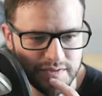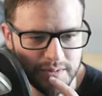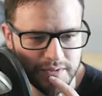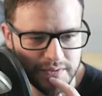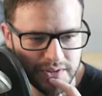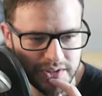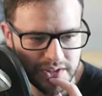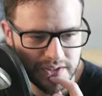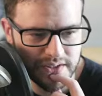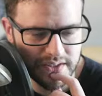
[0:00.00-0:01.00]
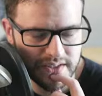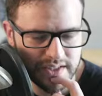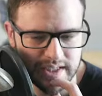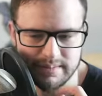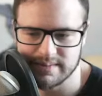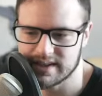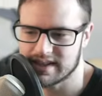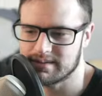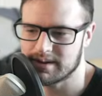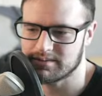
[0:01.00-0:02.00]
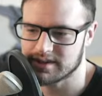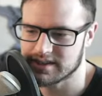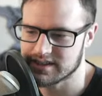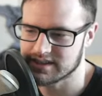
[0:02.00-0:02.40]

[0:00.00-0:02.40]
fully circular shape. Yeah, that might work.